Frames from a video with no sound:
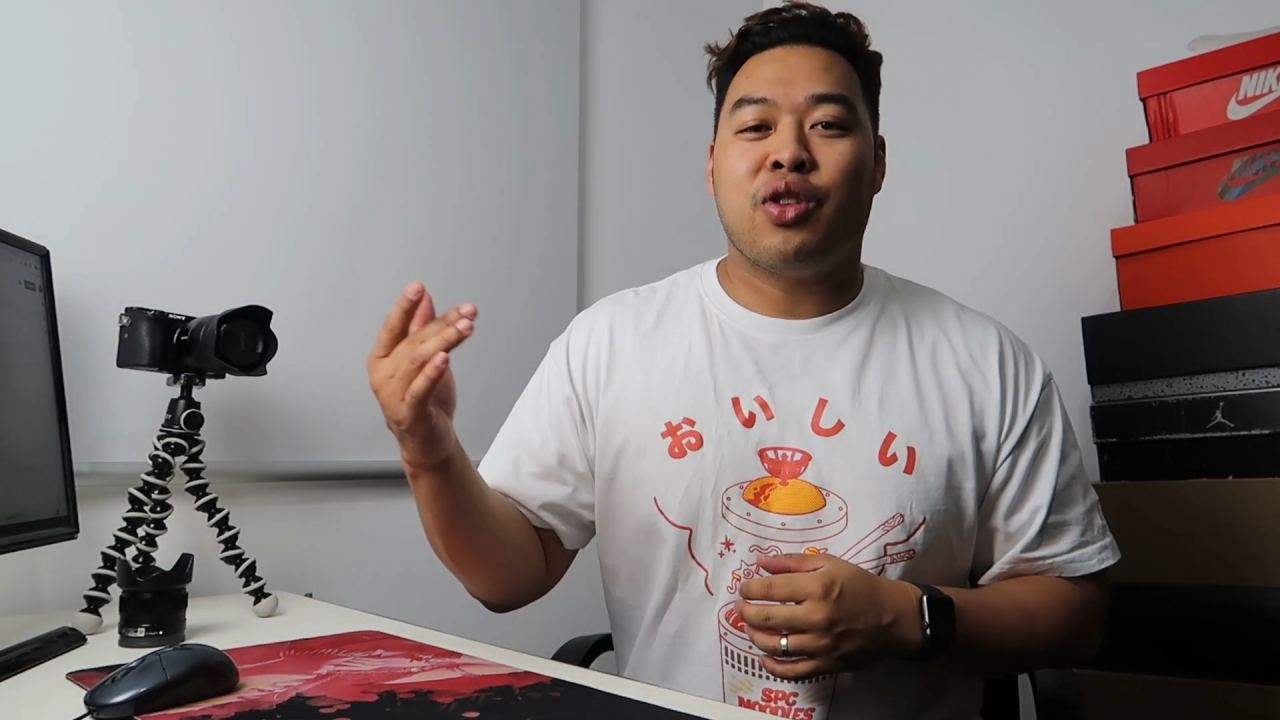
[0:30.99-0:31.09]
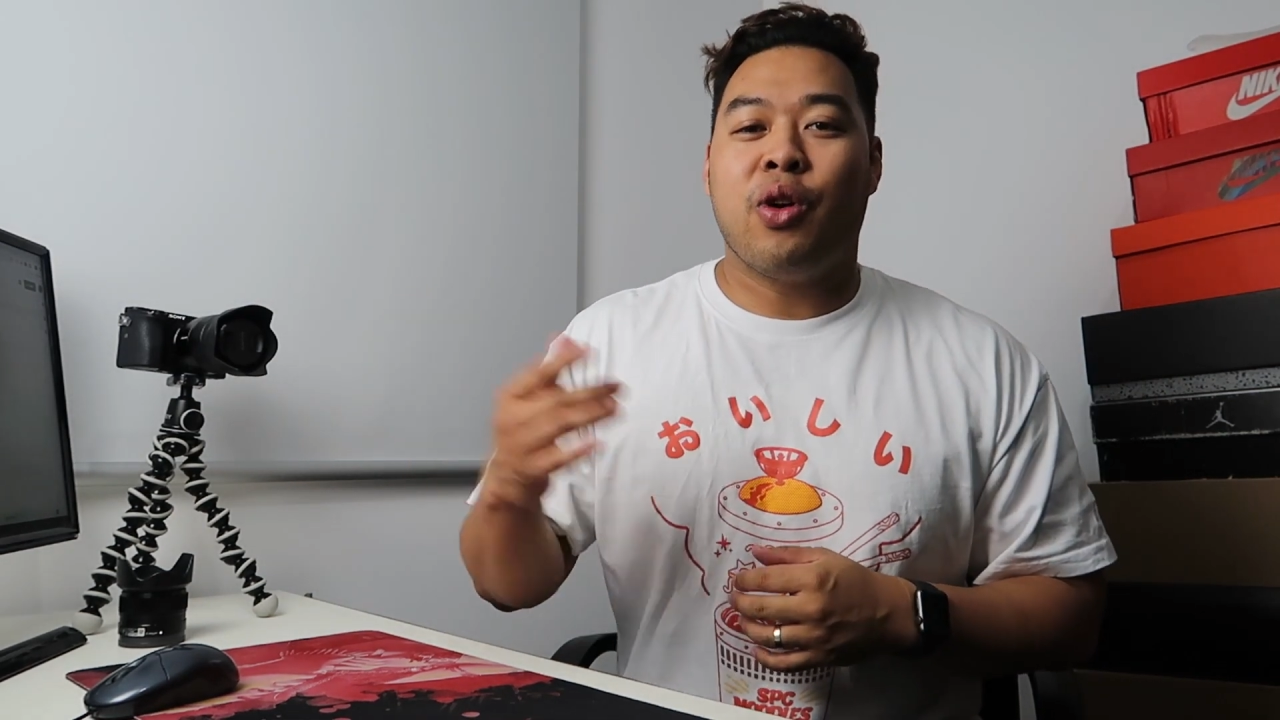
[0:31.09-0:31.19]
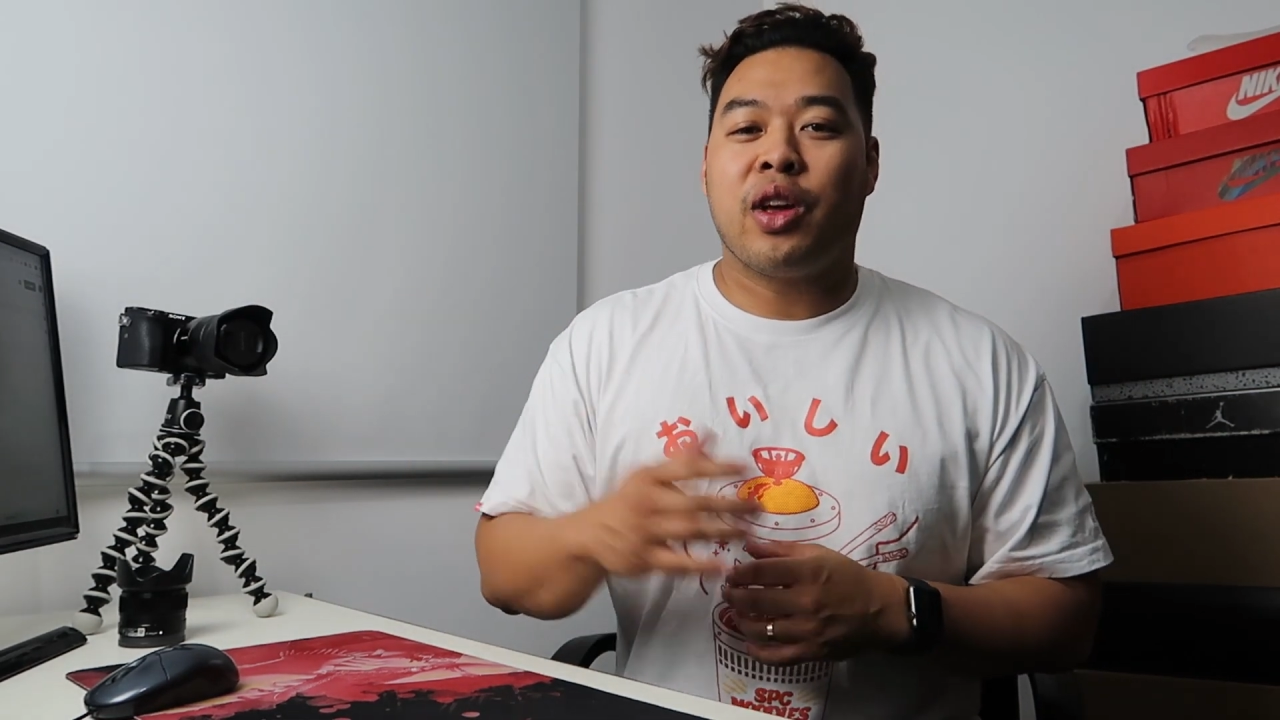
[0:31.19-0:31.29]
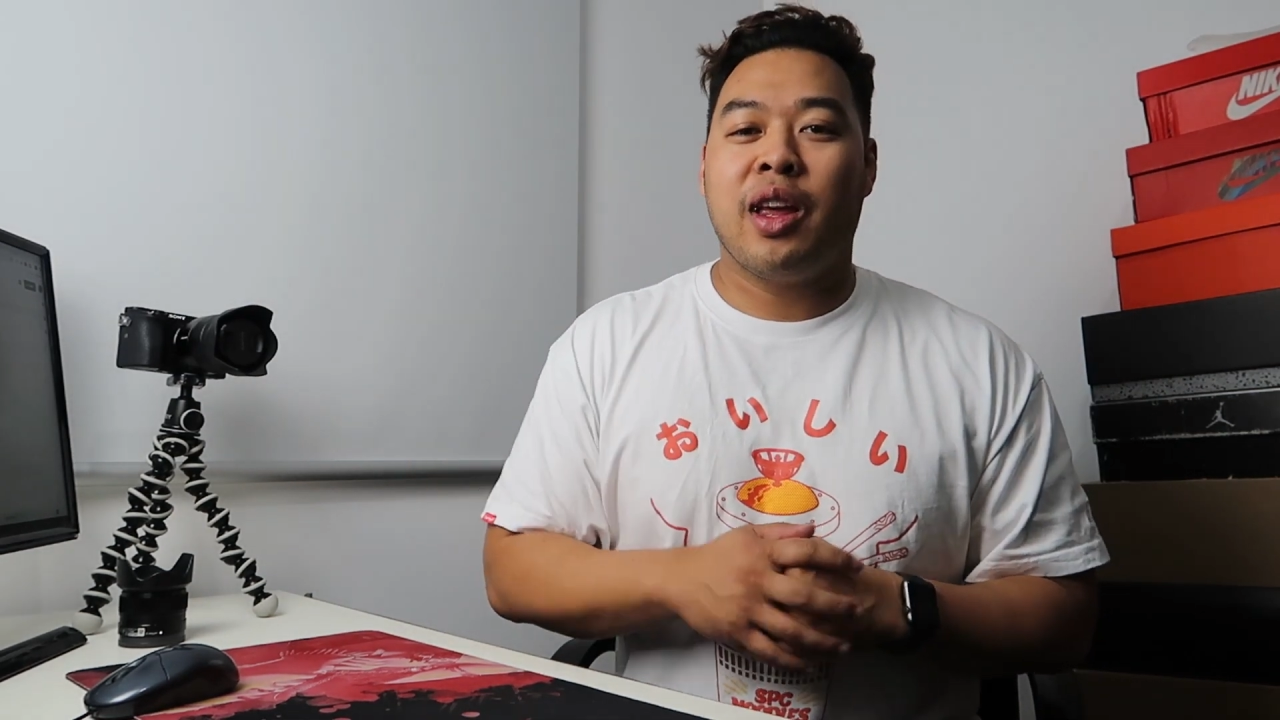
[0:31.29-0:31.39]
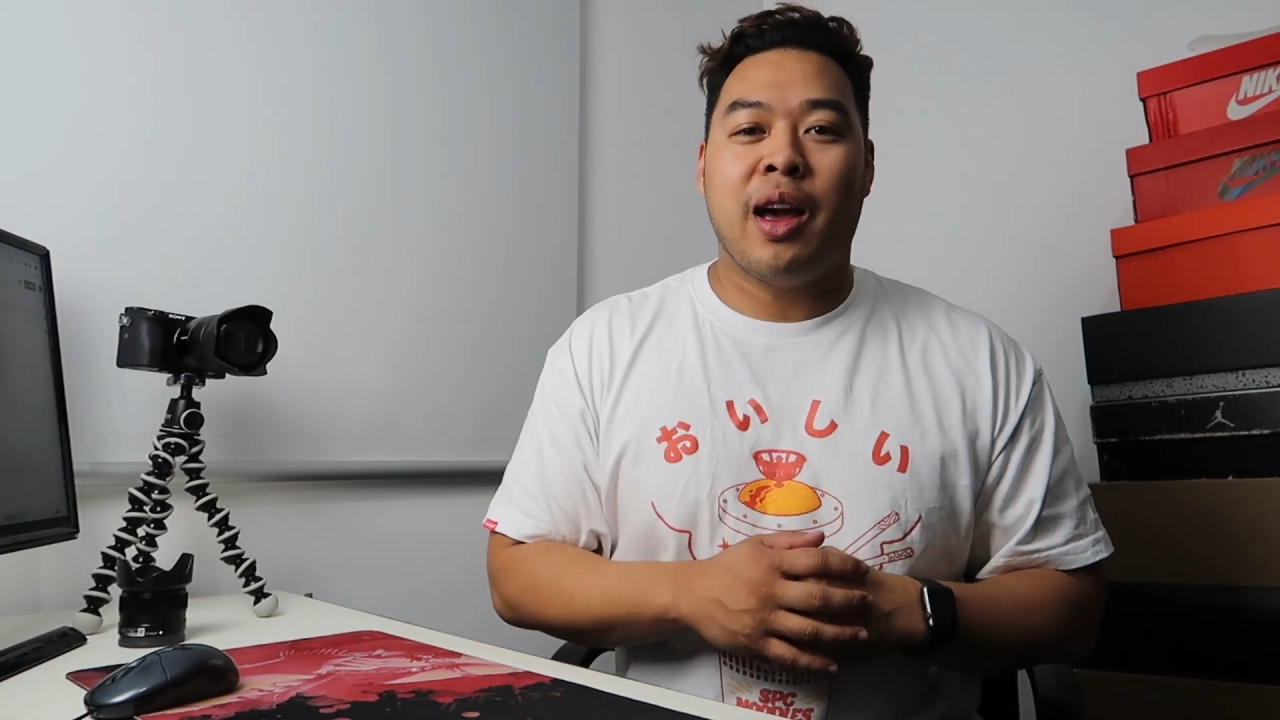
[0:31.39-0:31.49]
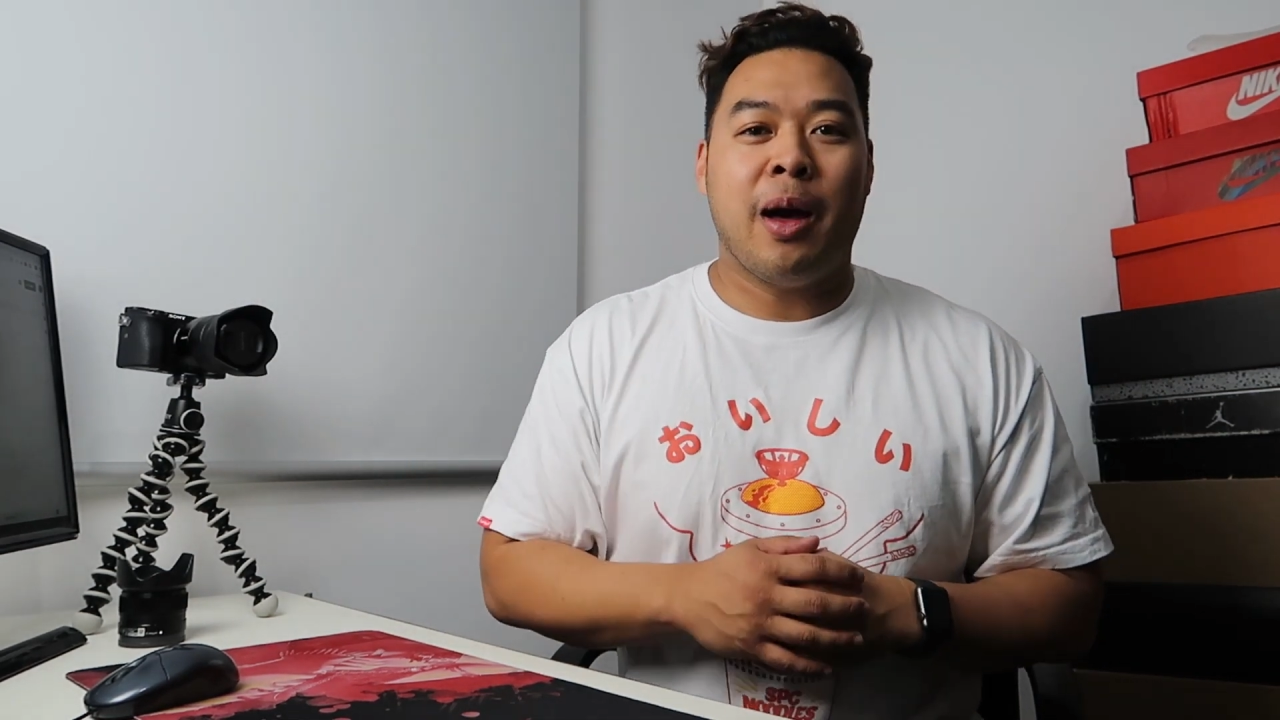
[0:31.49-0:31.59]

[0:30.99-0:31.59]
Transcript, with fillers: talking